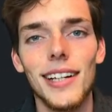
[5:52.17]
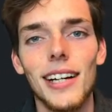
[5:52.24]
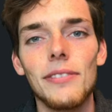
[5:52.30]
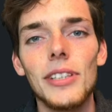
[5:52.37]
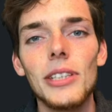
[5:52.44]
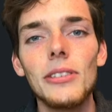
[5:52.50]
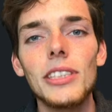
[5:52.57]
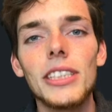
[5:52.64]
A
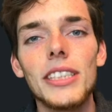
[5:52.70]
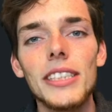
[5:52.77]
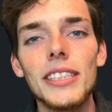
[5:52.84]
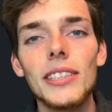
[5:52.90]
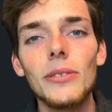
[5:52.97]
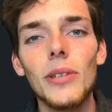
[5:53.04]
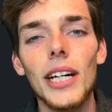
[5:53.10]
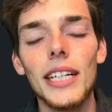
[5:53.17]
view is
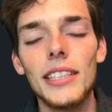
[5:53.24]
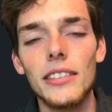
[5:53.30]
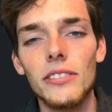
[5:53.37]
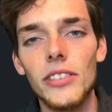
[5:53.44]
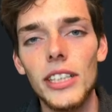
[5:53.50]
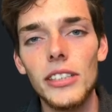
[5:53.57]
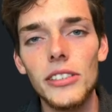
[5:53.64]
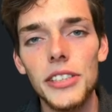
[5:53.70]
just a way to
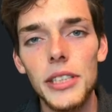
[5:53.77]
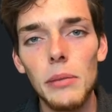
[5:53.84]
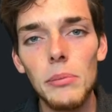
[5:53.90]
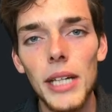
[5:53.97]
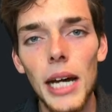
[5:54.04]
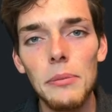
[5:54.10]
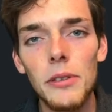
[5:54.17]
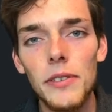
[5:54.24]
render
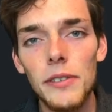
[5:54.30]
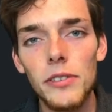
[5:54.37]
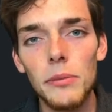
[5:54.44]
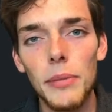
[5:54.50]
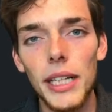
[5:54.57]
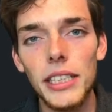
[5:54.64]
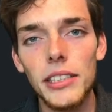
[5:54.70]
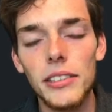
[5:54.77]
some type of
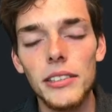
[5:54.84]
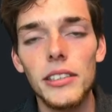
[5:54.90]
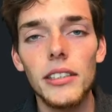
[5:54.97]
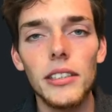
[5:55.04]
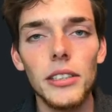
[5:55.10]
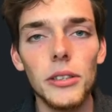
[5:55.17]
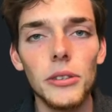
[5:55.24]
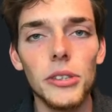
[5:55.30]
information to
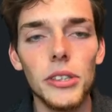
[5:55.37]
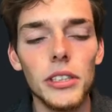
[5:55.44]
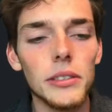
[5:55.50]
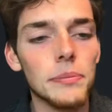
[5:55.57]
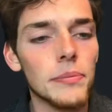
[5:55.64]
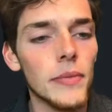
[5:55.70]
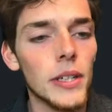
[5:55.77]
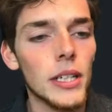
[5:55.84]
the user.